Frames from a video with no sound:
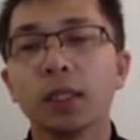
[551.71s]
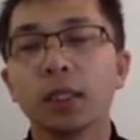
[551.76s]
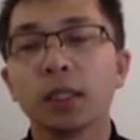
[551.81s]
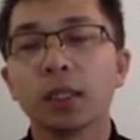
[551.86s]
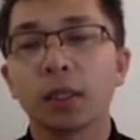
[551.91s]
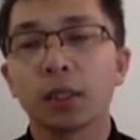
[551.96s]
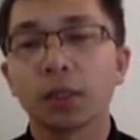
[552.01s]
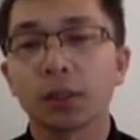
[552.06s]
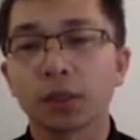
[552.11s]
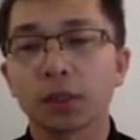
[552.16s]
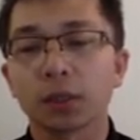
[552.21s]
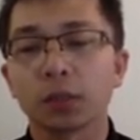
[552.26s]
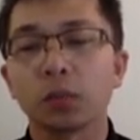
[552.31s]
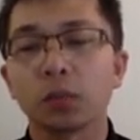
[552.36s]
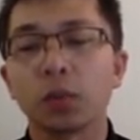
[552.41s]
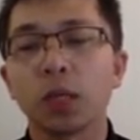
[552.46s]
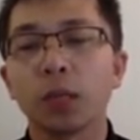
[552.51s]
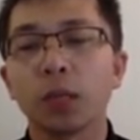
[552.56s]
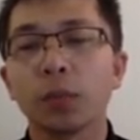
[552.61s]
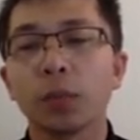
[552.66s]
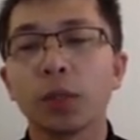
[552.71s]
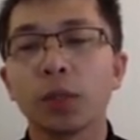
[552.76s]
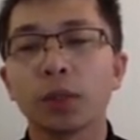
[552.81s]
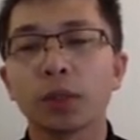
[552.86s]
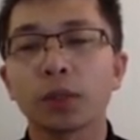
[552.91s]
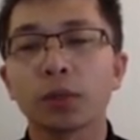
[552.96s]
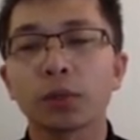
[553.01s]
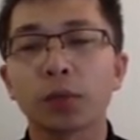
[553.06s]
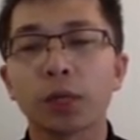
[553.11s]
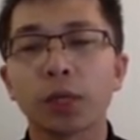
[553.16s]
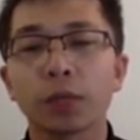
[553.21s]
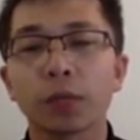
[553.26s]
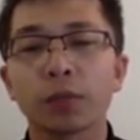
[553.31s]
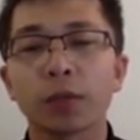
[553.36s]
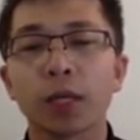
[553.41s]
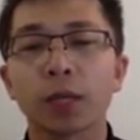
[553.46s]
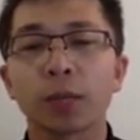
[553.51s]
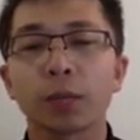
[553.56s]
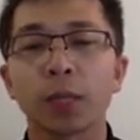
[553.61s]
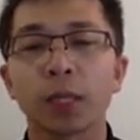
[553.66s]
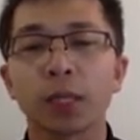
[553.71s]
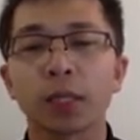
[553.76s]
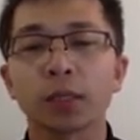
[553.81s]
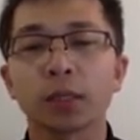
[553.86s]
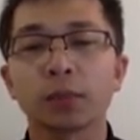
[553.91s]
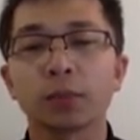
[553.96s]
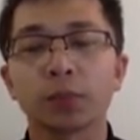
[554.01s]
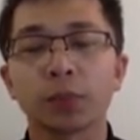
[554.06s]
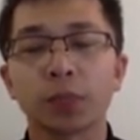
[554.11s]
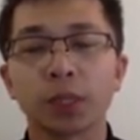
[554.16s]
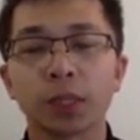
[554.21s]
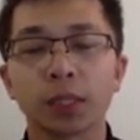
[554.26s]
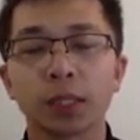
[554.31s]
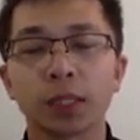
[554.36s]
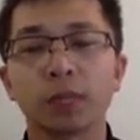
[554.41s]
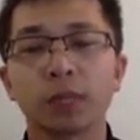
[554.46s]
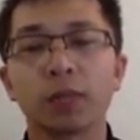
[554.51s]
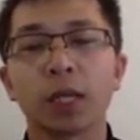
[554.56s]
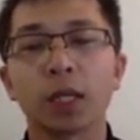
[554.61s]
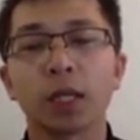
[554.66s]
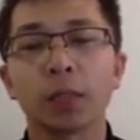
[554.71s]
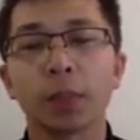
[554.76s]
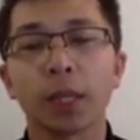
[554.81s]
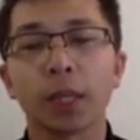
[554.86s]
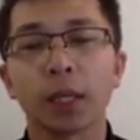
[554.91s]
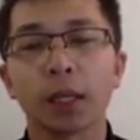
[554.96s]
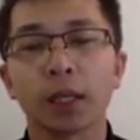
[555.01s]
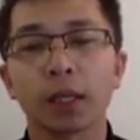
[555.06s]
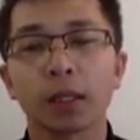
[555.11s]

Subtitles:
cost 1.25 bits per key value pair.